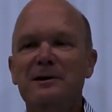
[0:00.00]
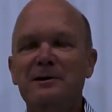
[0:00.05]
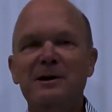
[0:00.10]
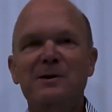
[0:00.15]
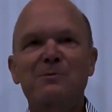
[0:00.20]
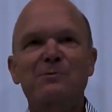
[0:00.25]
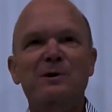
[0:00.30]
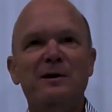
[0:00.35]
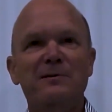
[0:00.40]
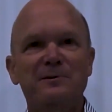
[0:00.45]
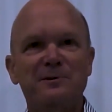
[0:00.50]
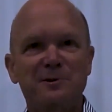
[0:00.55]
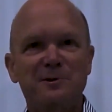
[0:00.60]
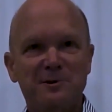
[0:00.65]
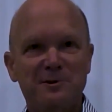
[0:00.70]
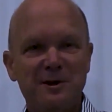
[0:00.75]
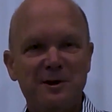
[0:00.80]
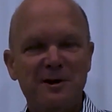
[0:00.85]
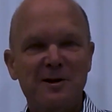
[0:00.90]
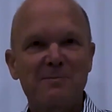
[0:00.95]
And then we have
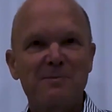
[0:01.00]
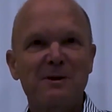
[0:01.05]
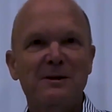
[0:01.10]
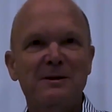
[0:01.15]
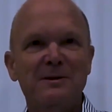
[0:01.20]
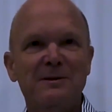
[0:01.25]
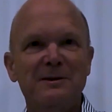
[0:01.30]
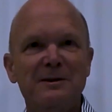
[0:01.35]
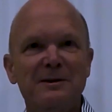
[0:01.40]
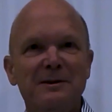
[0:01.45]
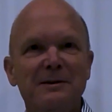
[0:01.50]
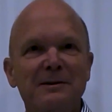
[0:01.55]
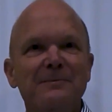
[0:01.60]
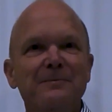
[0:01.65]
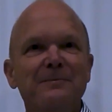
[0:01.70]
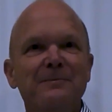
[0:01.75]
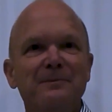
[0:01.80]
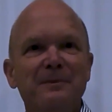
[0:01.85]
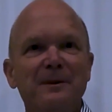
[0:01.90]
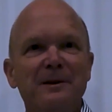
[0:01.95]
sustainability,
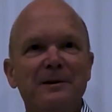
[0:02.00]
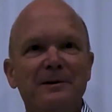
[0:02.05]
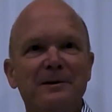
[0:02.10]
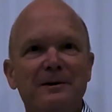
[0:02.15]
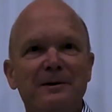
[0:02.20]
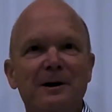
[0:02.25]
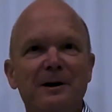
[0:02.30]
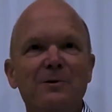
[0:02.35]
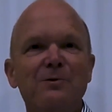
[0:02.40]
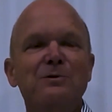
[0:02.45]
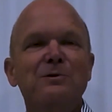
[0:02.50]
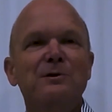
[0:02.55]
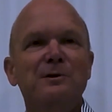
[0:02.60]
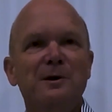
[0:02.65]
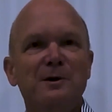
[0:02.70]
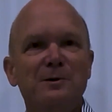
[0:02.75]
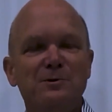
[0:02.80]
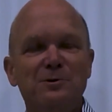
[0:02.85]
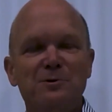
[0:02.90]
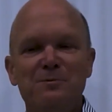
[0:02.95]
how
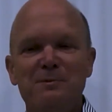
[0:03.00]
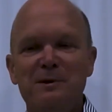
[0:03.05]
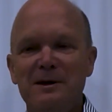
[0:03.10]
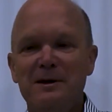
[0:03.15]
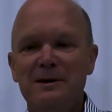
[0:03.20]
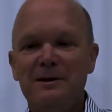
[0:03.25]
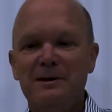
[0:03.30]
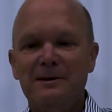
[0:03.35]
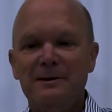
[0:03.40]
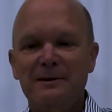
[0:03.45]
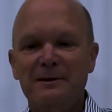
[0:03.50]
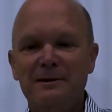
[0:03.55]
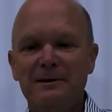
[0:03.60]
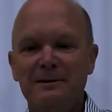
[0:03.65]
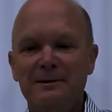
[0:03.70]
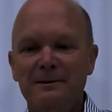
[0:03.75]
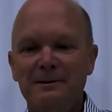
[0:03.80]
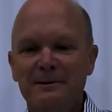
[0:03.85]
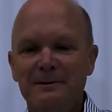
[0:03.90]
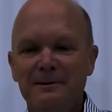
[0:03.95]
to make
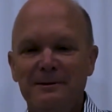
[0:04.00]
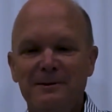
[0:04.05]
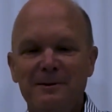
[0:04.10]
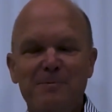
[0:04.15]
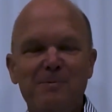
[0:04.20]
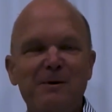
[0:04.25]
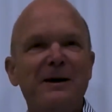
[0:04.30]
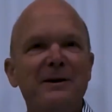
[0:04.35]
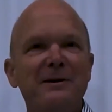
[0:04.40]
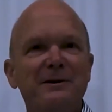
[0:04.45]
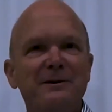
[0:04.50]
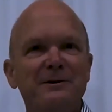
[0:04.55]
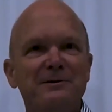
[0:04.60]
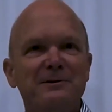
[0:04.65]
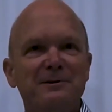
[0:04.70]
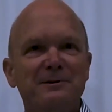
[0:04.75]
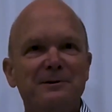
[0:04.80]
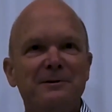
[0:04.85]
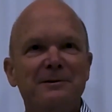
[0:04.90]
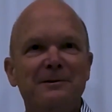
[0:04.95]
the
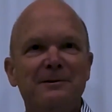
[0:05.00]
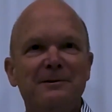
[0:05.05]
planet,